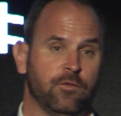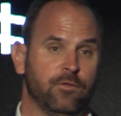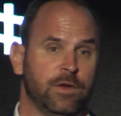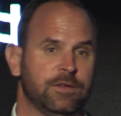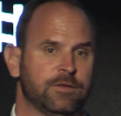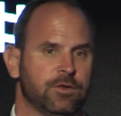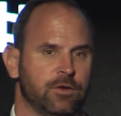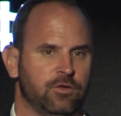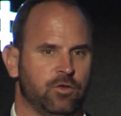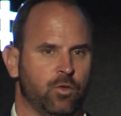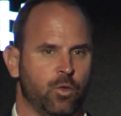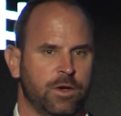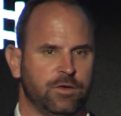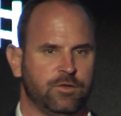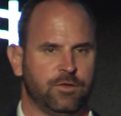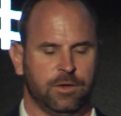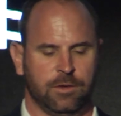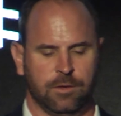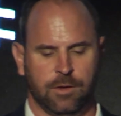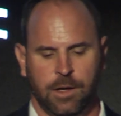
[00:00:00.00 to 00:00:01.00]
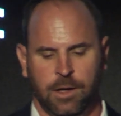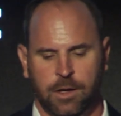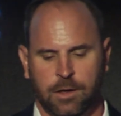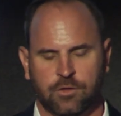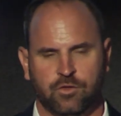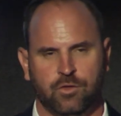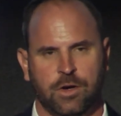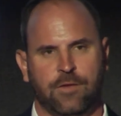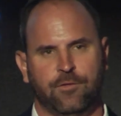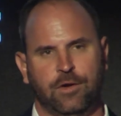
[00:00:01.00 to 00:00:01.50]
the research question.
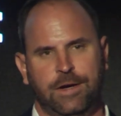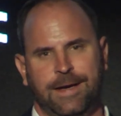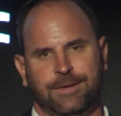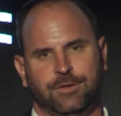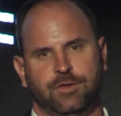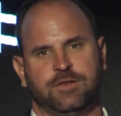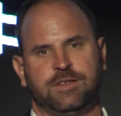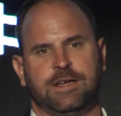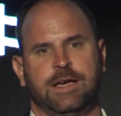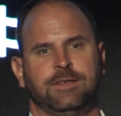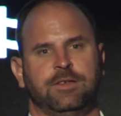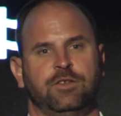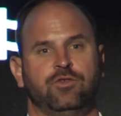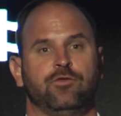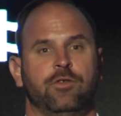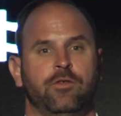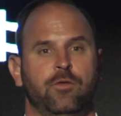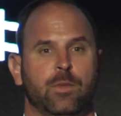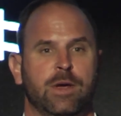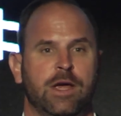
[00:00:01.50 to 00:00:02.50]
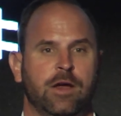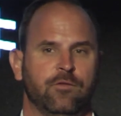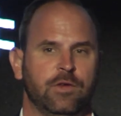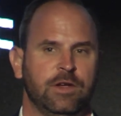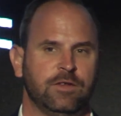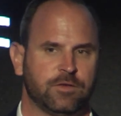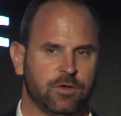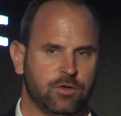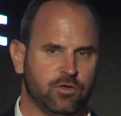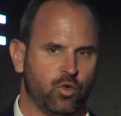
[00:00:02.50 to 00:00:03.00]
So every exercise is driven by a
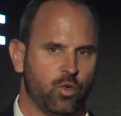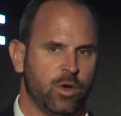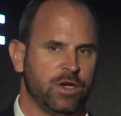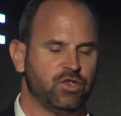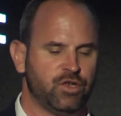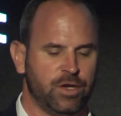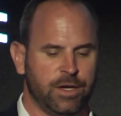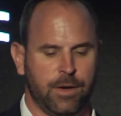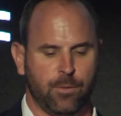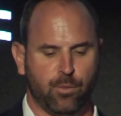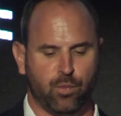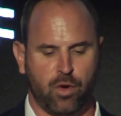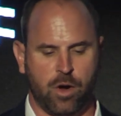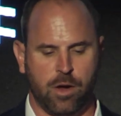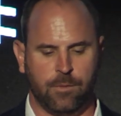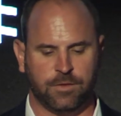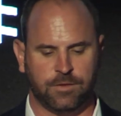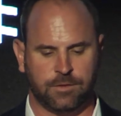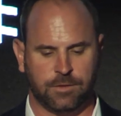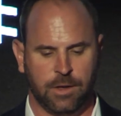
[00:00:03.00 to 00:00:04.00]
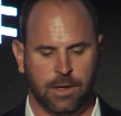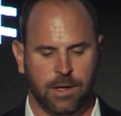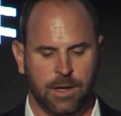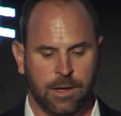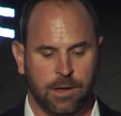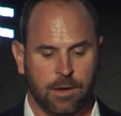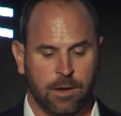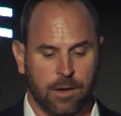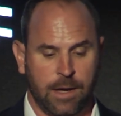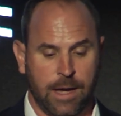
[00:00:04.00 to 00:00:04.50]
research question and prompts.
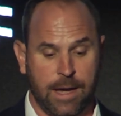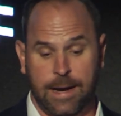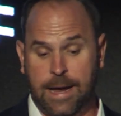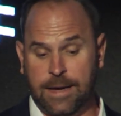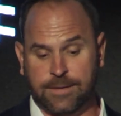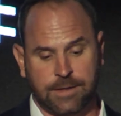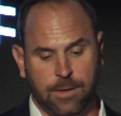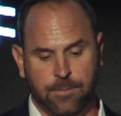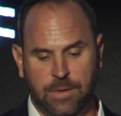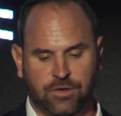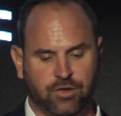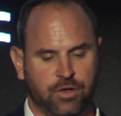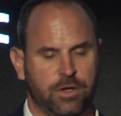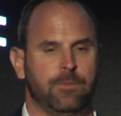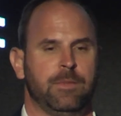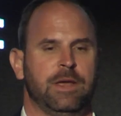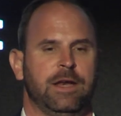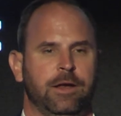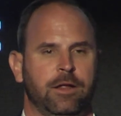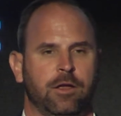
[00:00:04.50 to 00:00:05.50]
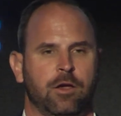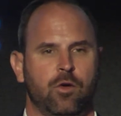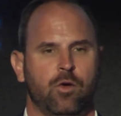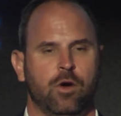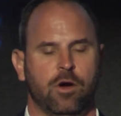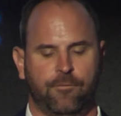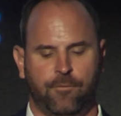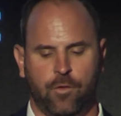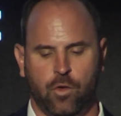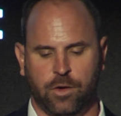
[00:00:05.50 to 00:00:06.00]
And as I mentioned a minute ago,
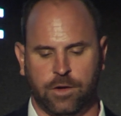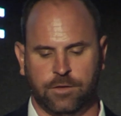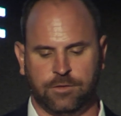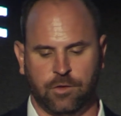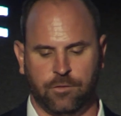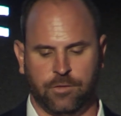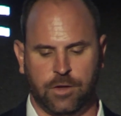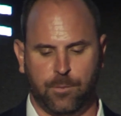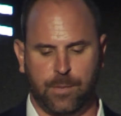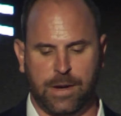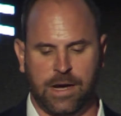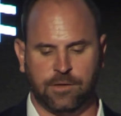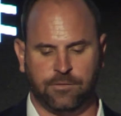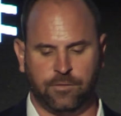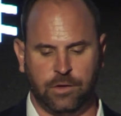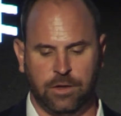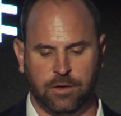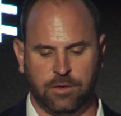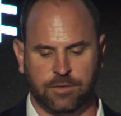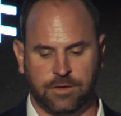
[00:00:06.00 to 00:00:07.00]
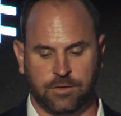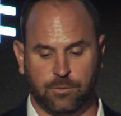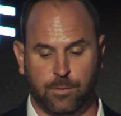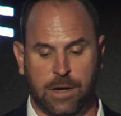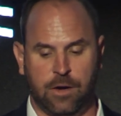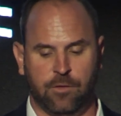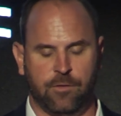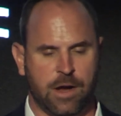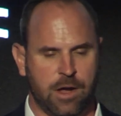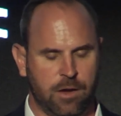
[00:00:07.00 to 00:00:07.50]
our focus over the past few years has
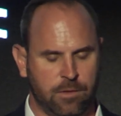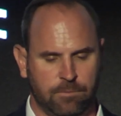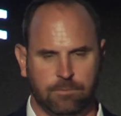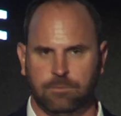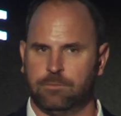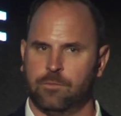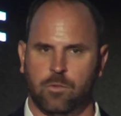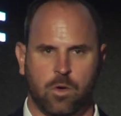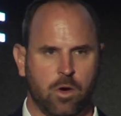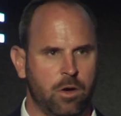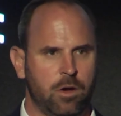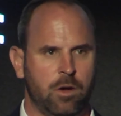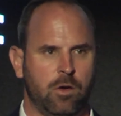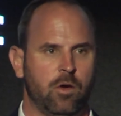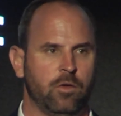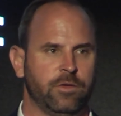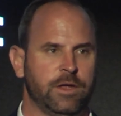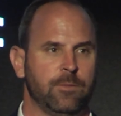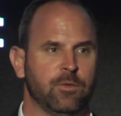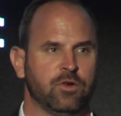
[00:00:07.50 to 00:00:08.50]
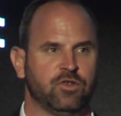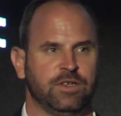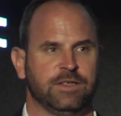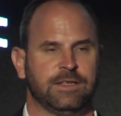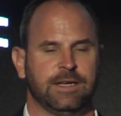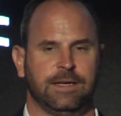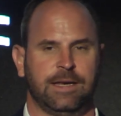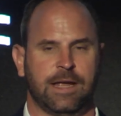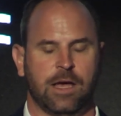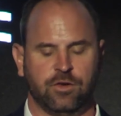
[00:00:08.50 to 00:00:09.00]
been around all the emerging
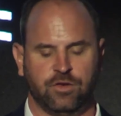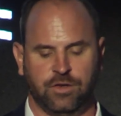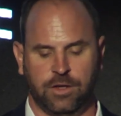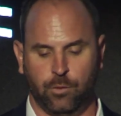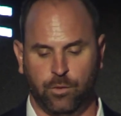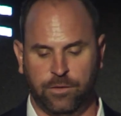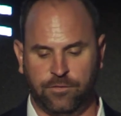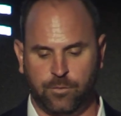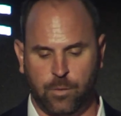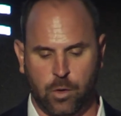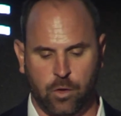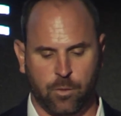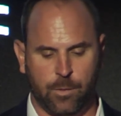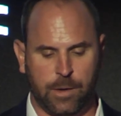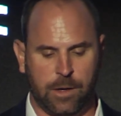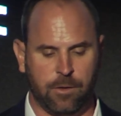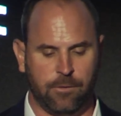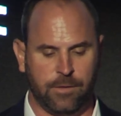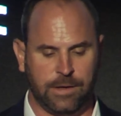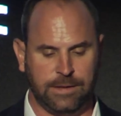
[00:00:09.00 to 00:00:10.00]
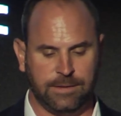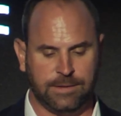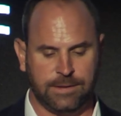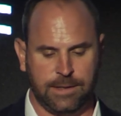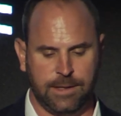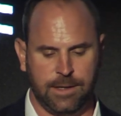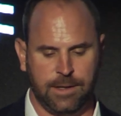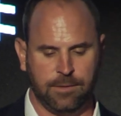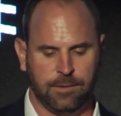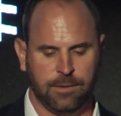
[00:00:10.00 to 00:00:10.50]
technology that we've spoke about already
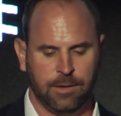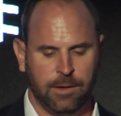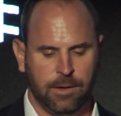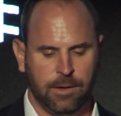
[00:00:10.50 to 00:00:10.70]
today.